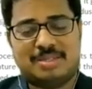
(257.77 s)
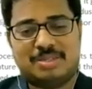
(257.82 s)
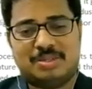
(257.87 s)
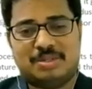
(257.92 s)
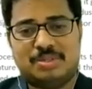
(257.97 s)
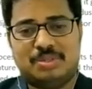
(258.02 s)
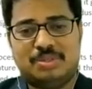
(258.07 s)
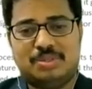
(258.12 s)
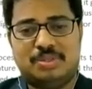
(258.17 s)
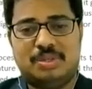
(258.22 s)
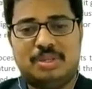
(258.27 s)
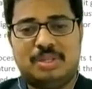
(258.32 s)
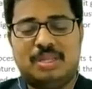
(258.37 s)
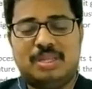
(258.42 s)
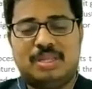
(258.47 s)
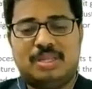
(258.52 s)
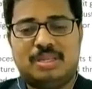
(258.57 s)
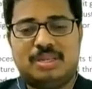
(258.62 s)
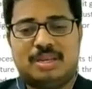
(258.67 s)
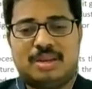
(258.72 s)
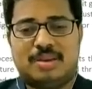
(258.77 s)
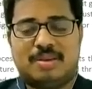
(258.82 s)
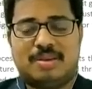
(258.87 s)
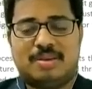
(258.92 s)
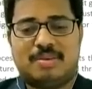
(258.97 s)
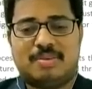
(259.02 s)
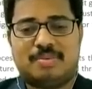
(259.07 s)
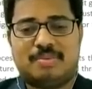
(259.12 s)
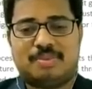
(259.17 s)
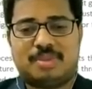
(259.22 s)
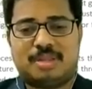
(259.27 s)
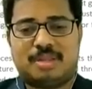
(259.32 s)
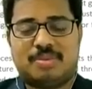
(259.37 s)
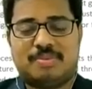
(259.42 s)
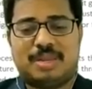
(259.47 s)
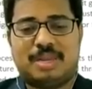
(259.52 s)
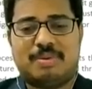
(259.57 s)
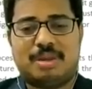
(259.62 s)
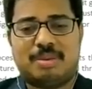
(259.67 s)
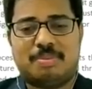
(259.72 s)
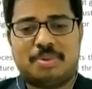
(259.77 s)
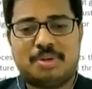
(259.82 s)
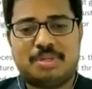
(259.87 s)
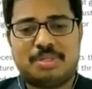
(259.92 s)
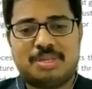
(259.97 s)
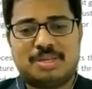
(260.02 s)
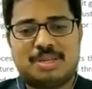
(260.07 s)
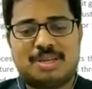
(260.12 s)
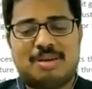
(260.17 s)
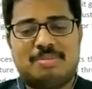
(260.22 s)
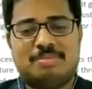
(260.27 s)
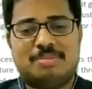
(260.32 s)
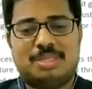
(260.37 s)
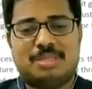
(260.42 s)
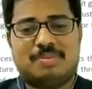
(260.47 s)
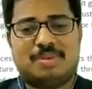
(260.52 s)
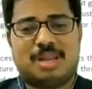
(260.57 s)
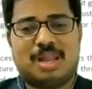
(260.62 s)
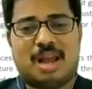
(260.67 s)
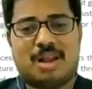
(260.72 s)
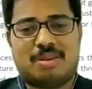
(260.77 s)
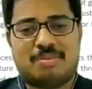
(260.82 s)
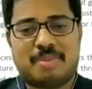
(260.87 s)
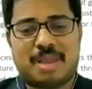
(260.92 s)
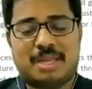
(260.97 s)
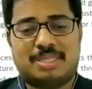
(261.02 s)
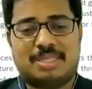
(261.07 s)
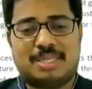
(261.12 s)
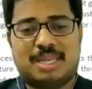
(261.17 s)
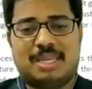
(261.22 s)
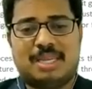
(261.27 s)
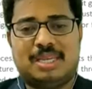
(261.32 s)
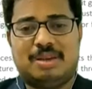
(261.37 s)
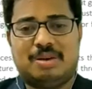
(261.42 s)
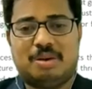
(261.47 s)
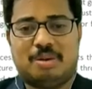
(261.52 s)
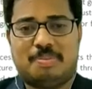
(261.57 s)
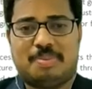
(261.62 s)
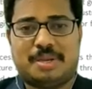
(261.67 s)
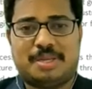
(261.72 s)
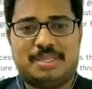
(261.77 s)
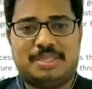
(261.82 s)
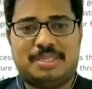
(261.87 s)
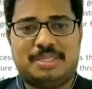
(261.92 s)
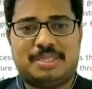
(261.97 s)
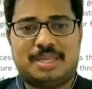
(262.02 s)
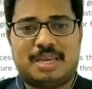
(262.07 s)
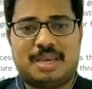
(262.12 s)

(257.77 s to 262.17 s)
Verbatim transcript: So um, whenever a person comes, it will automatically open.